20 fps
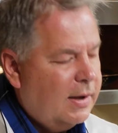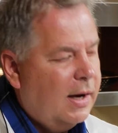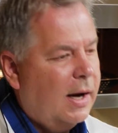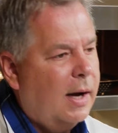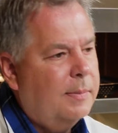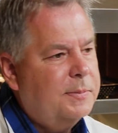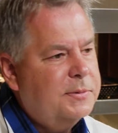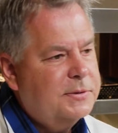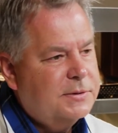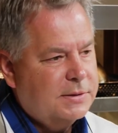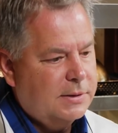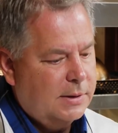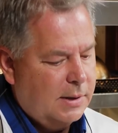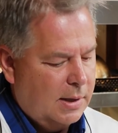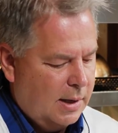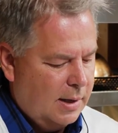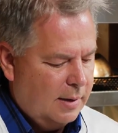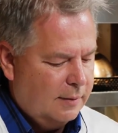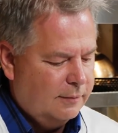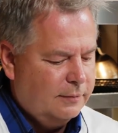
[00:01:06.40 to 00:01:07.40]
cups
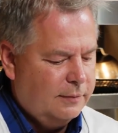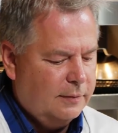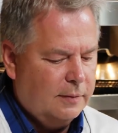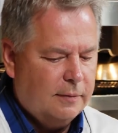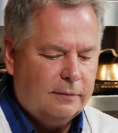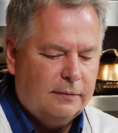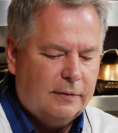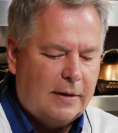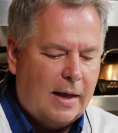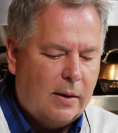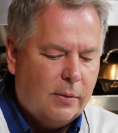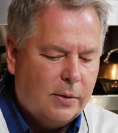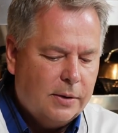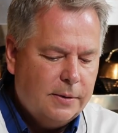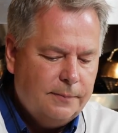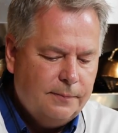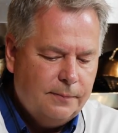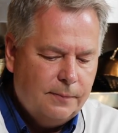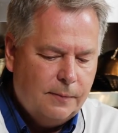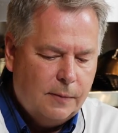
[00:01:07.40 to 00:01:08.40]
of flour,
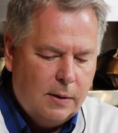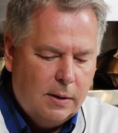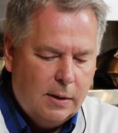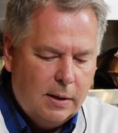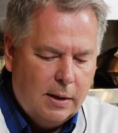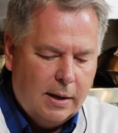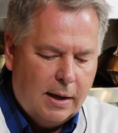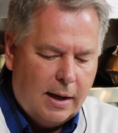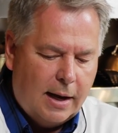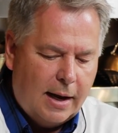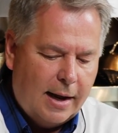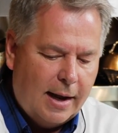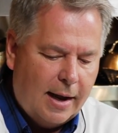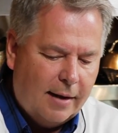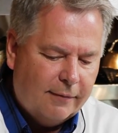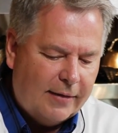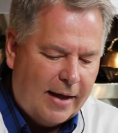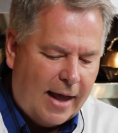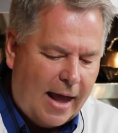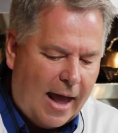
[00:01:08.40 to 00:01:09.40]
I
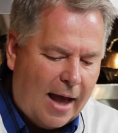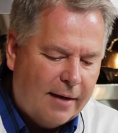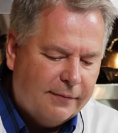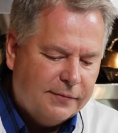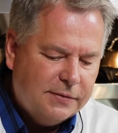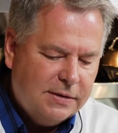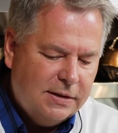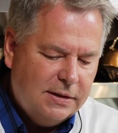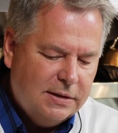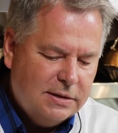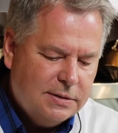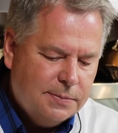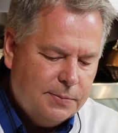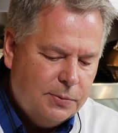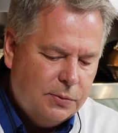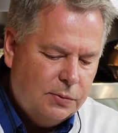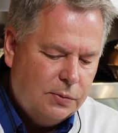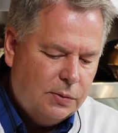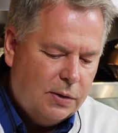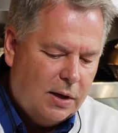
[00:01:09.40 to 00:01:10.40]
have a half
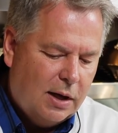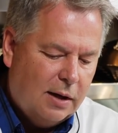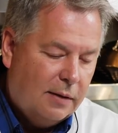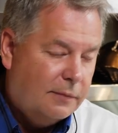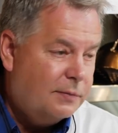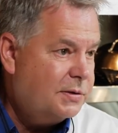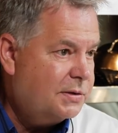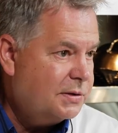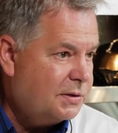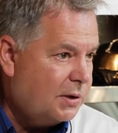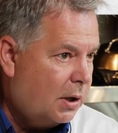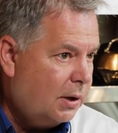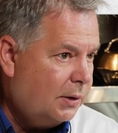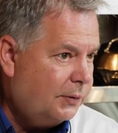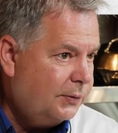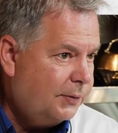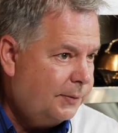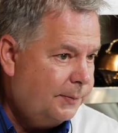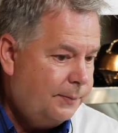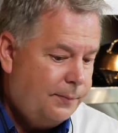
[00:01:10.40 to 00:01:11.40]
teaspoon of
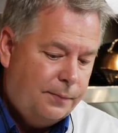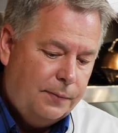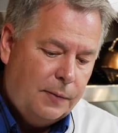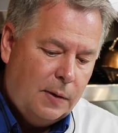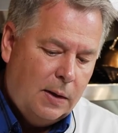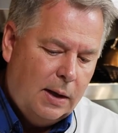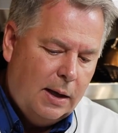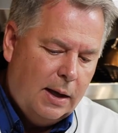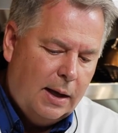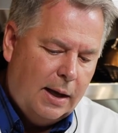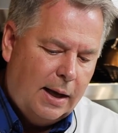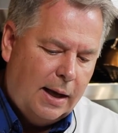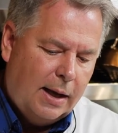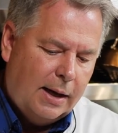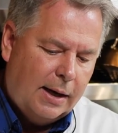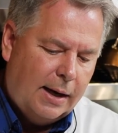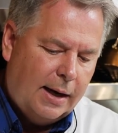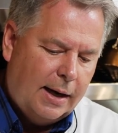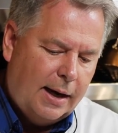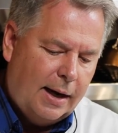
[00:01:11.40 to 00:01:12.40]
salt,
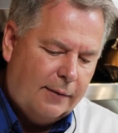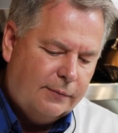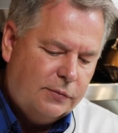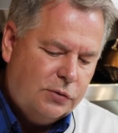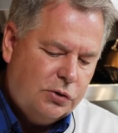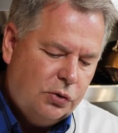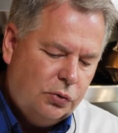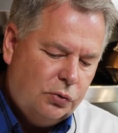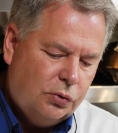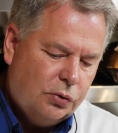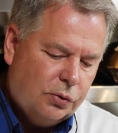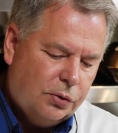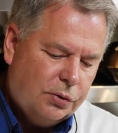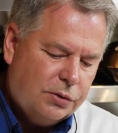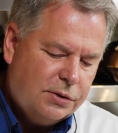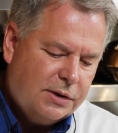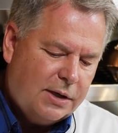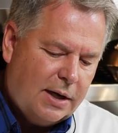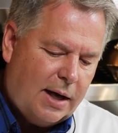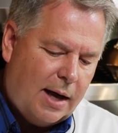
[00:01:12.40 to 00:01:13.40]
and I have
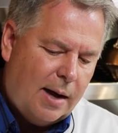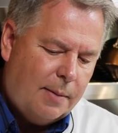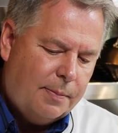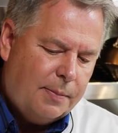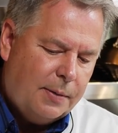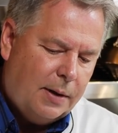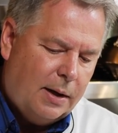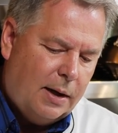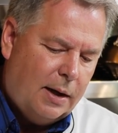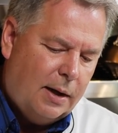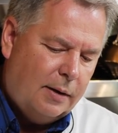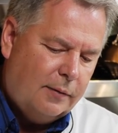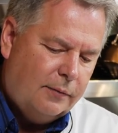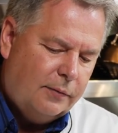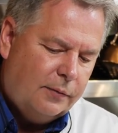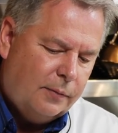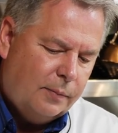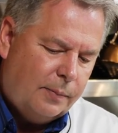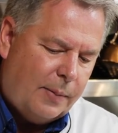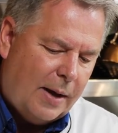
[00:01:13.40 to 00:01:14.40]
2/3 cup
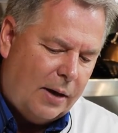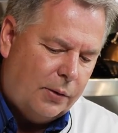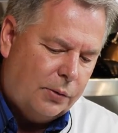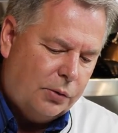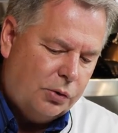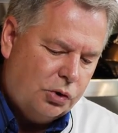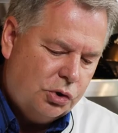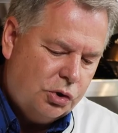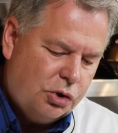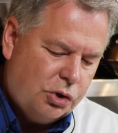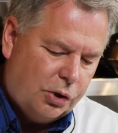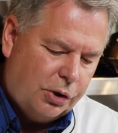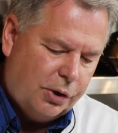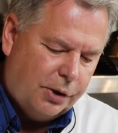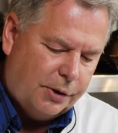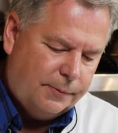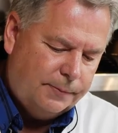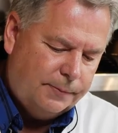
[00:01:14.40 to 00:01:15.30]
of powdered sugar.